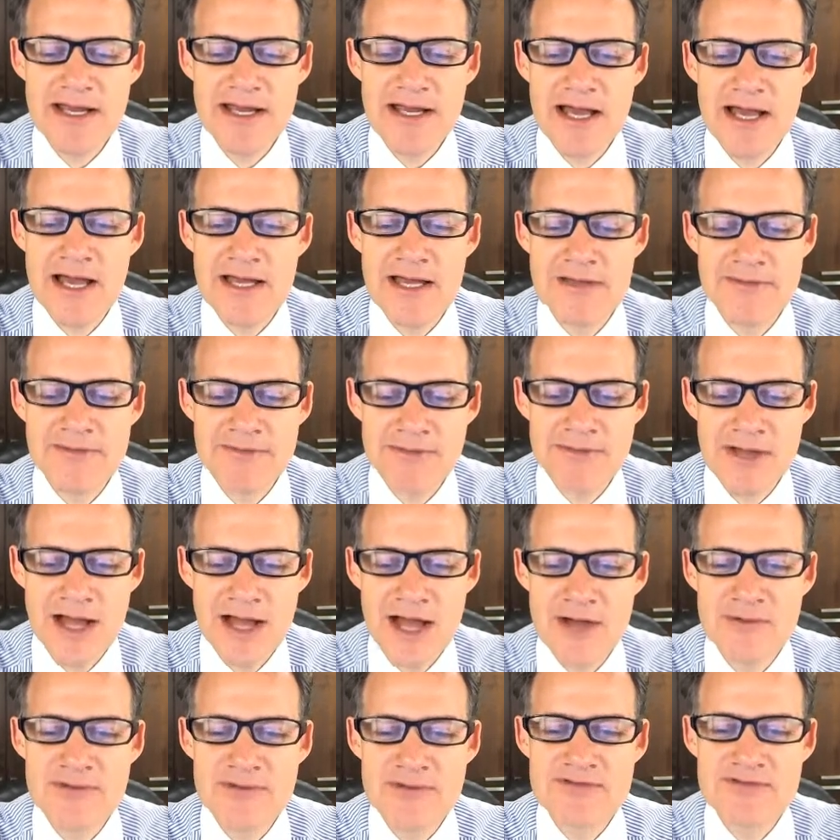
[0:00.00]

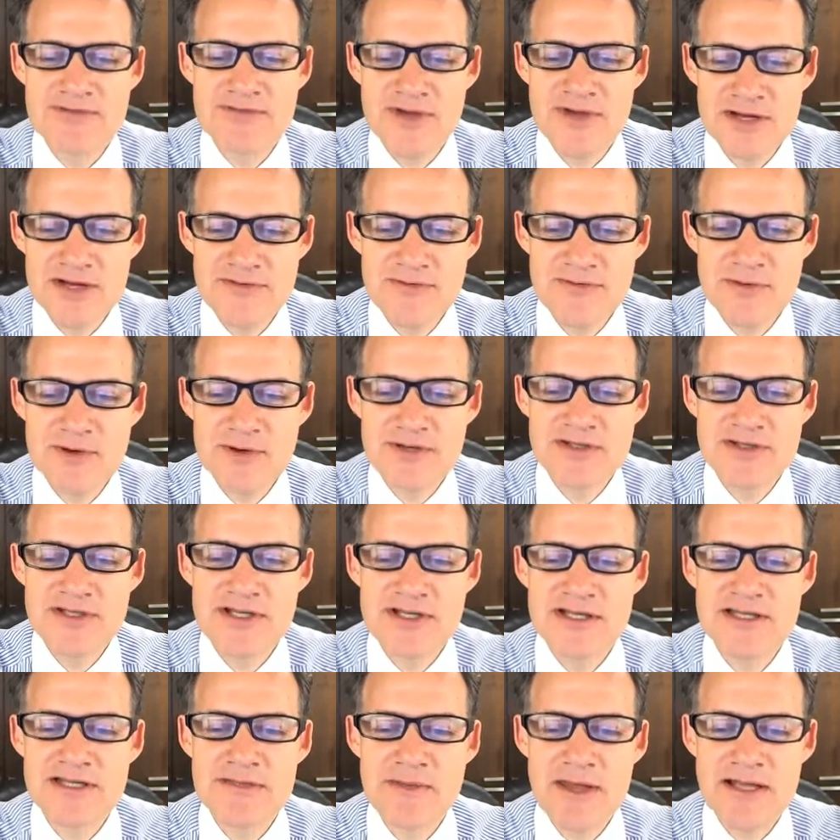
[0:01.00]
I was very
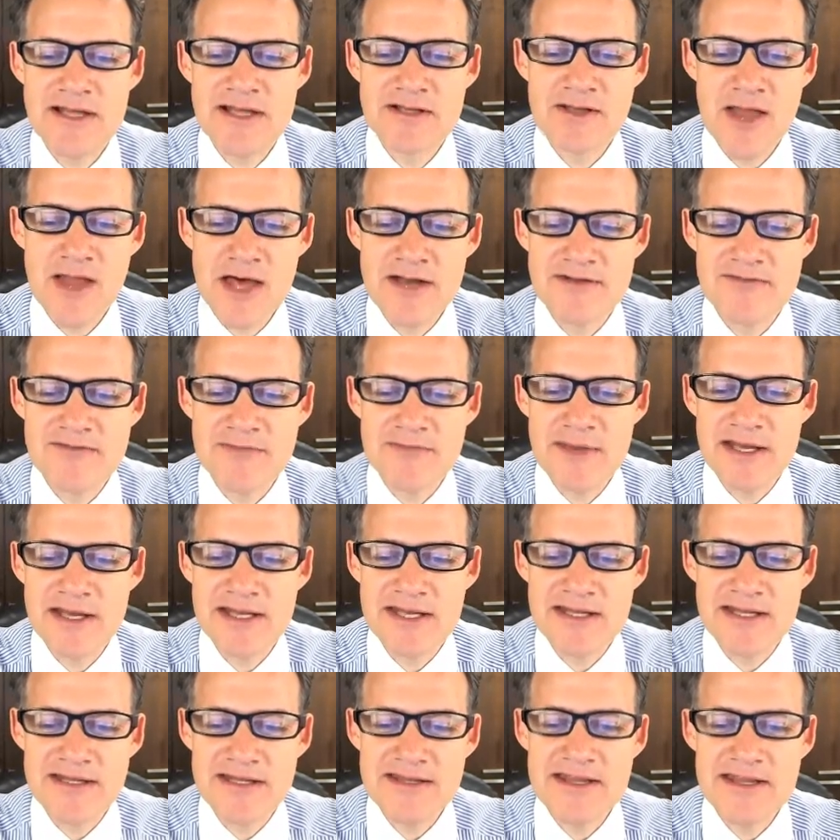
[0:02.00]
fortunate to make a lot of money.